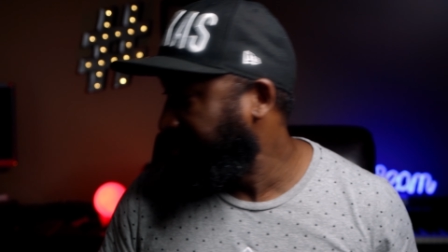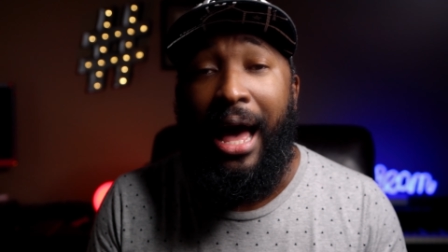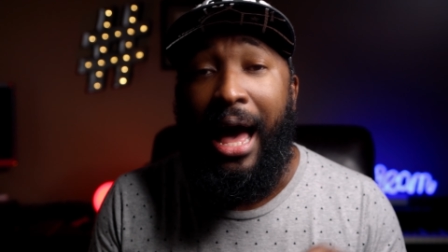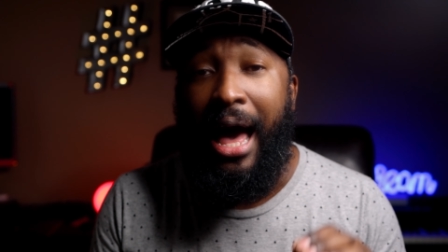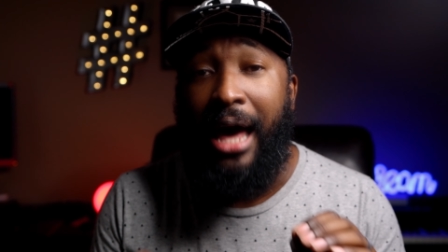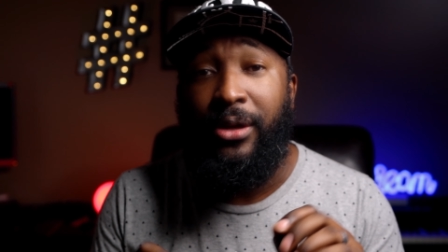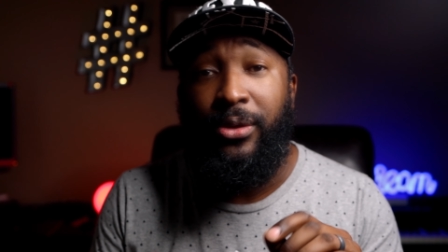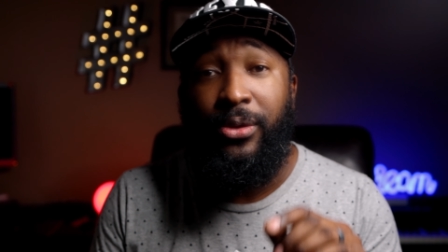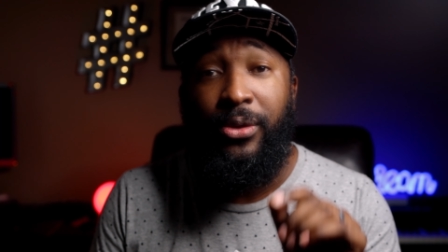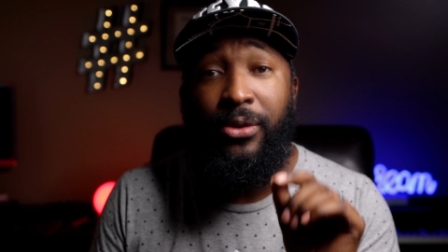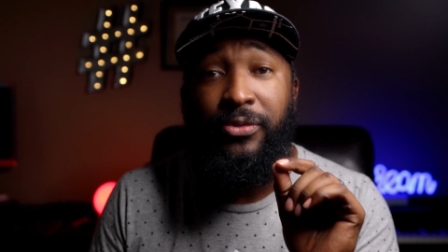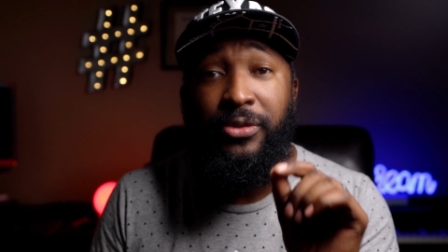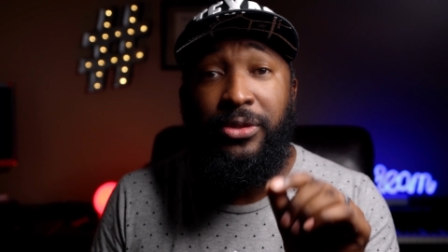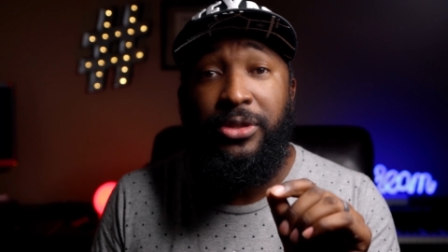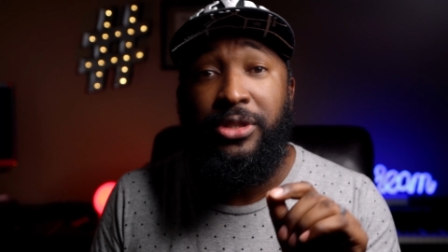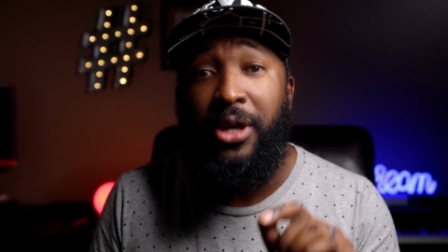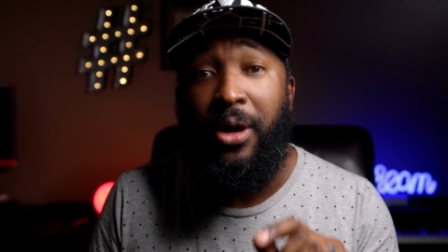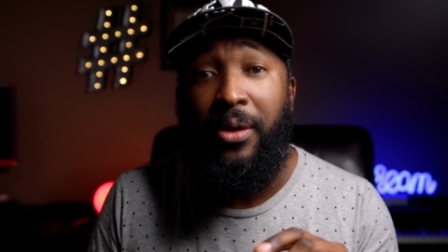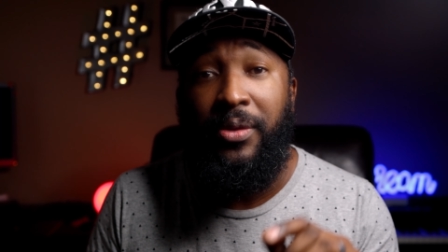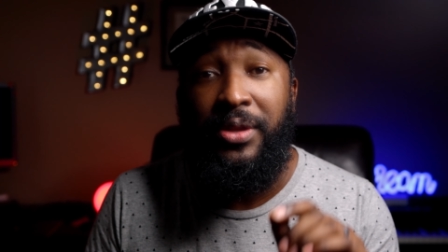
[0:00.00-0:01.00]
I don't know if you
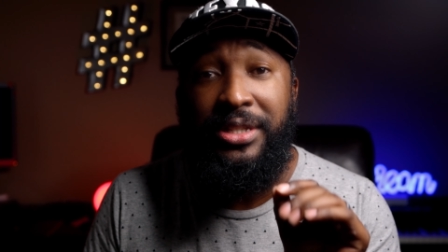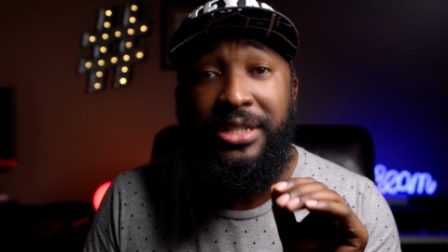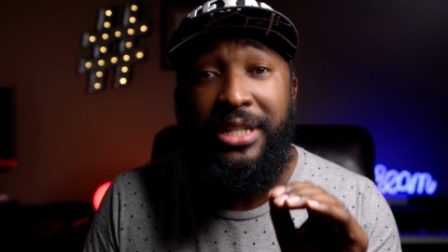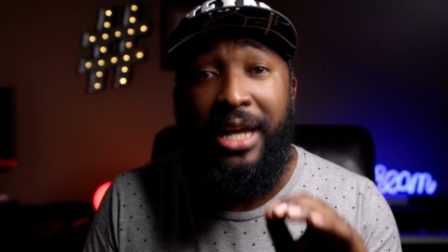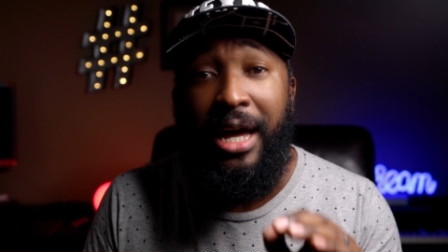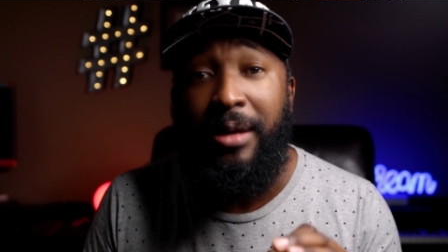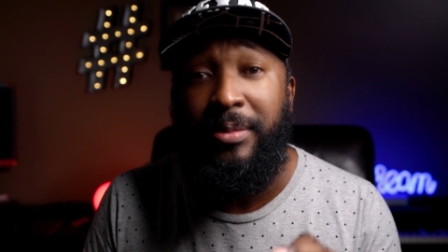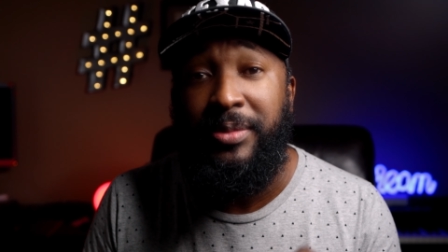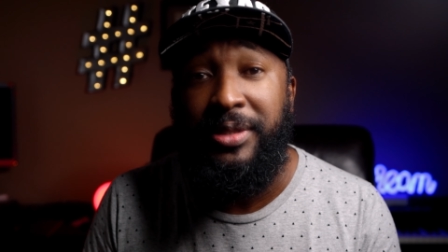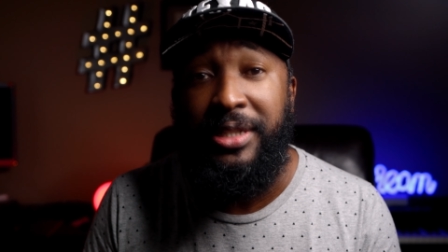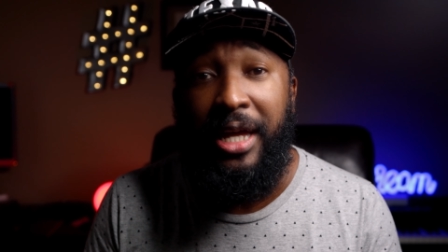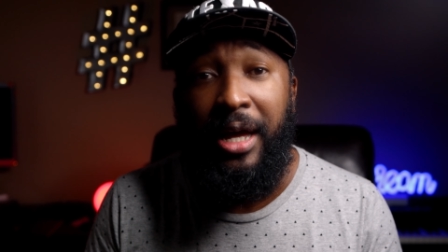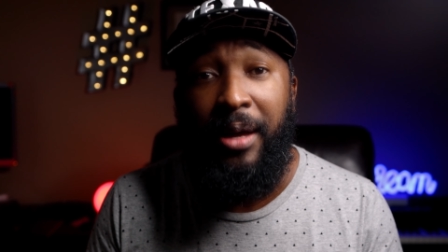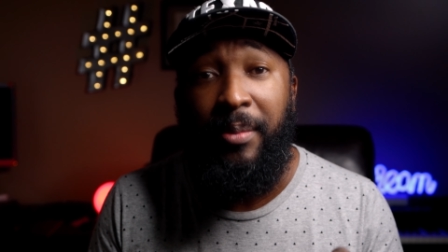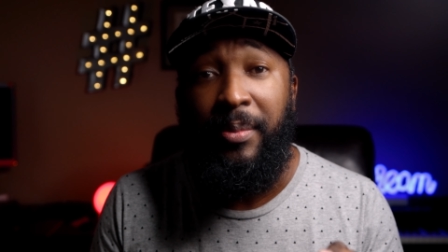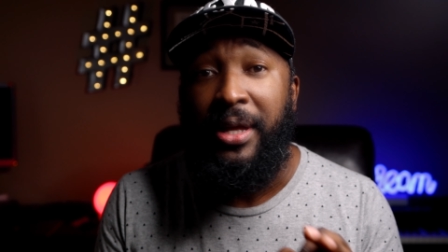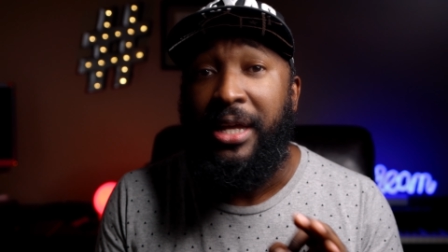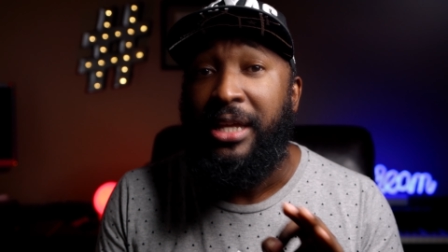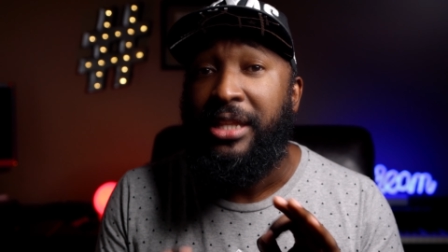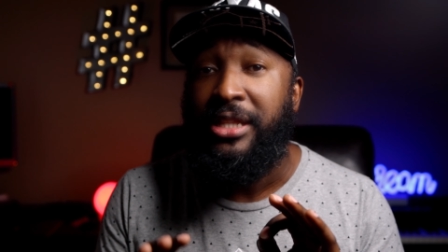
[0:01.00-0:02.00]
saw the timestamp
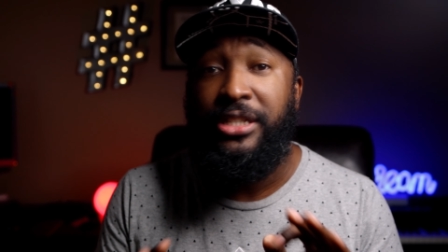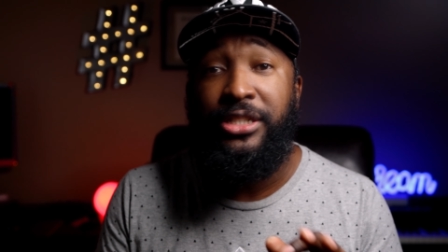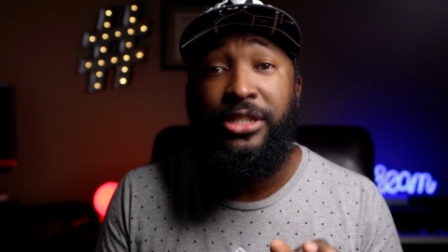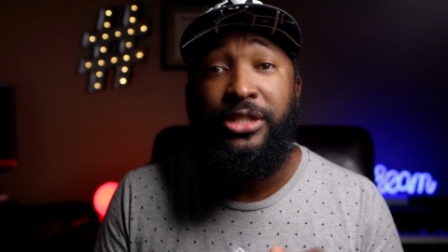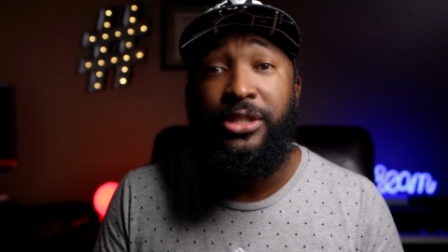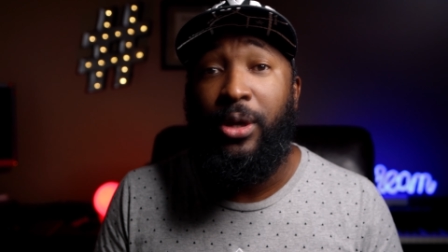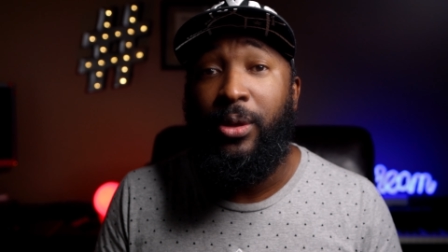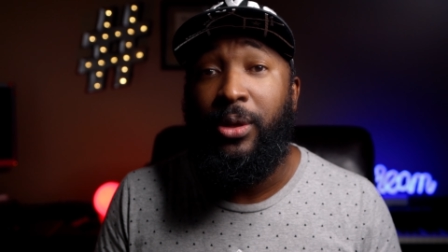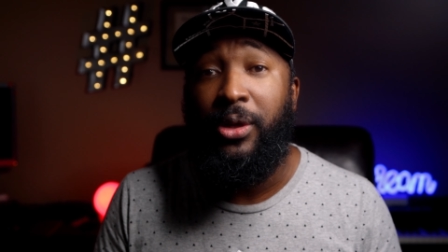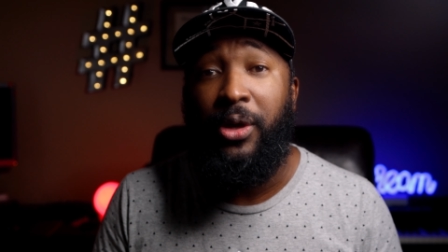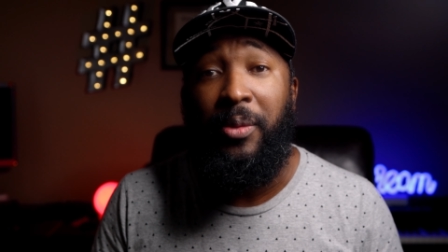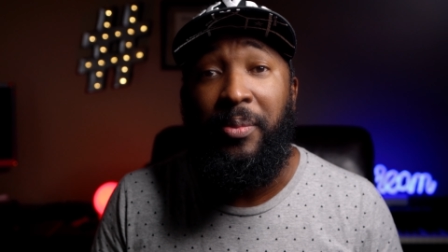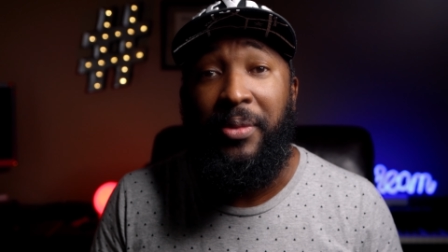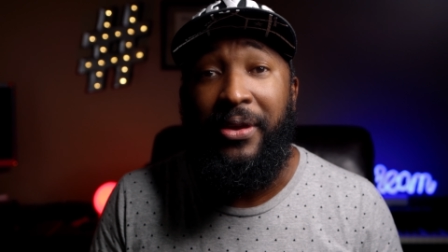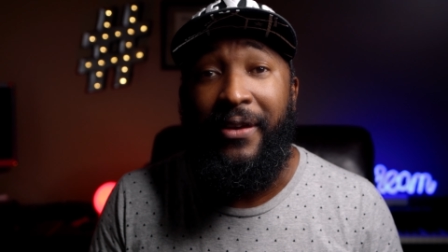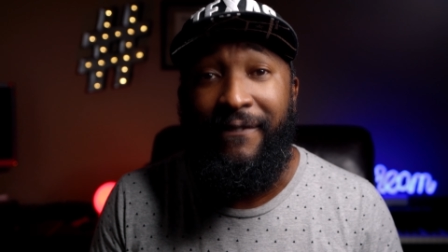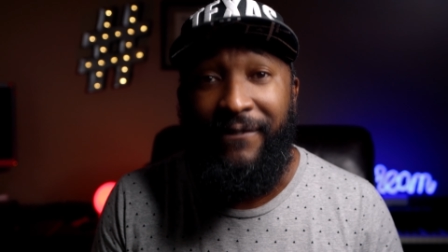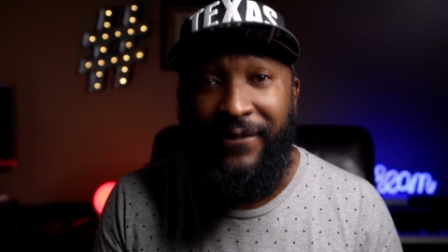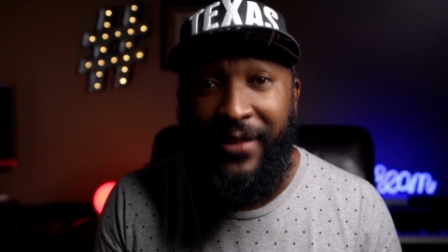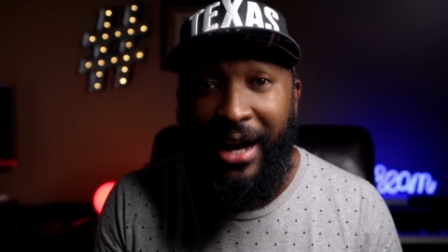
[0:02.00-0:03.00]
this is only gonna be
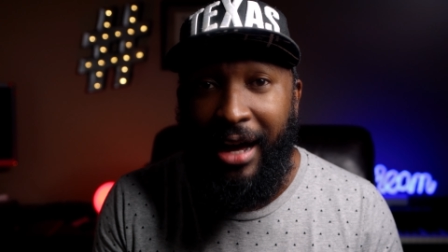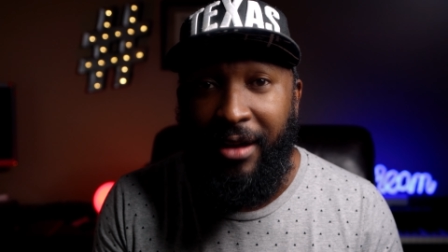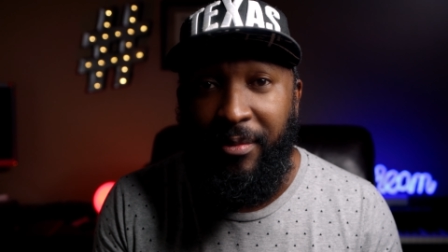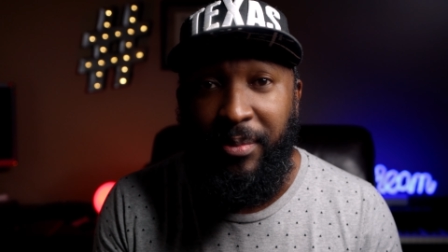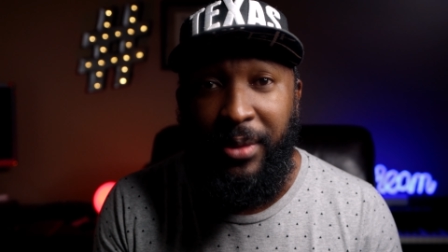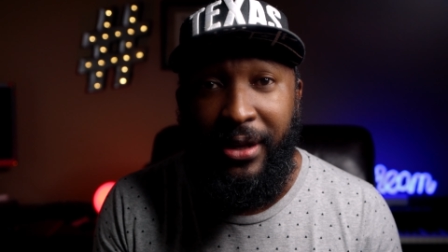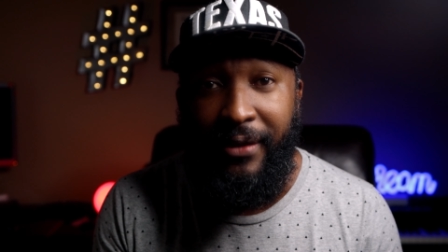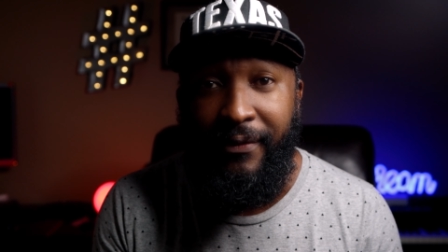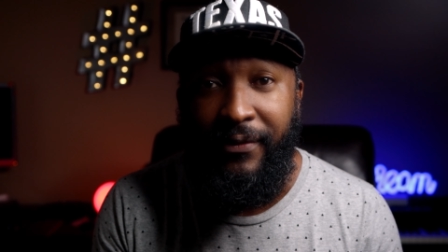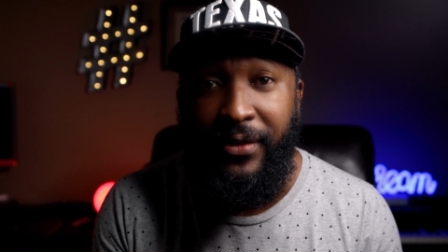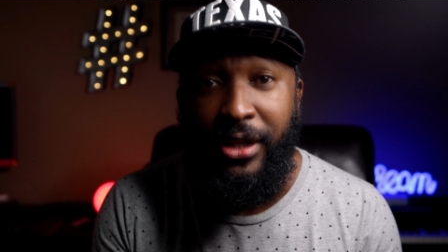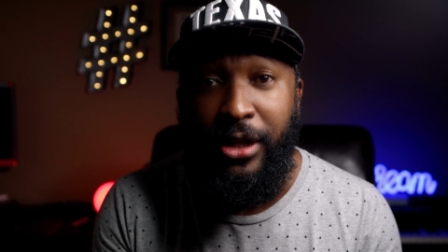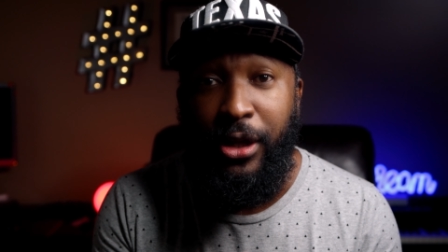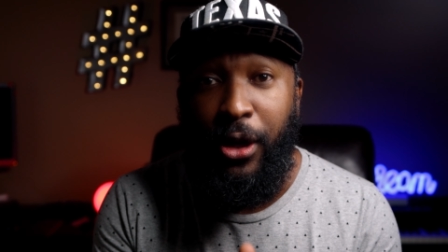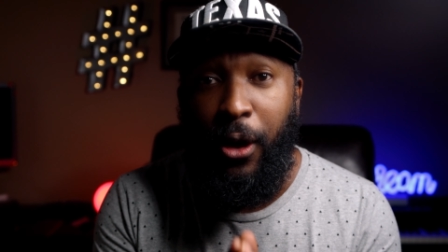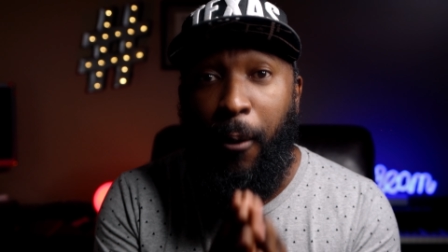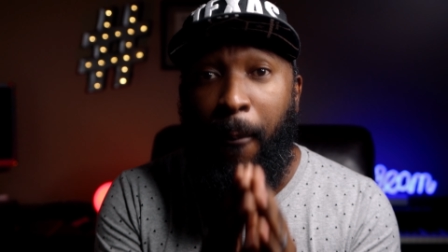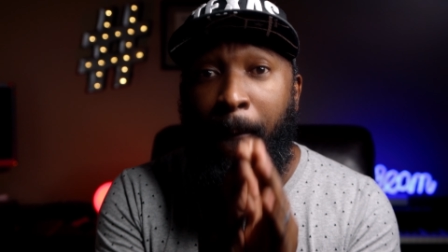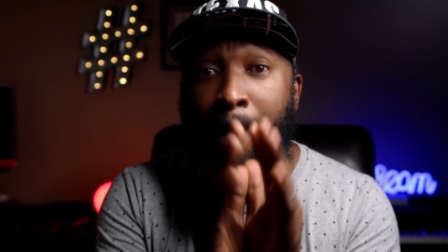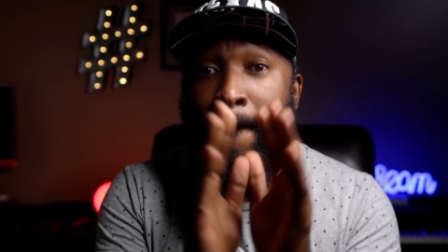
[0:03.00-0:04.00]
a five minute
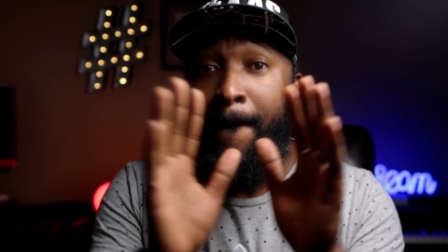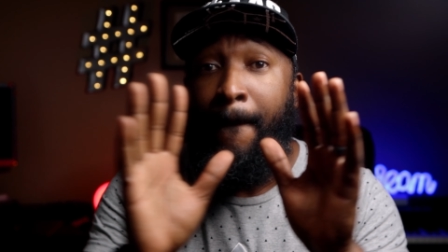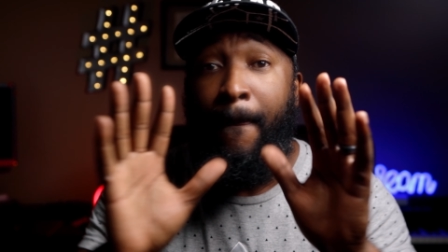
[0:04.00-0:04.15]
video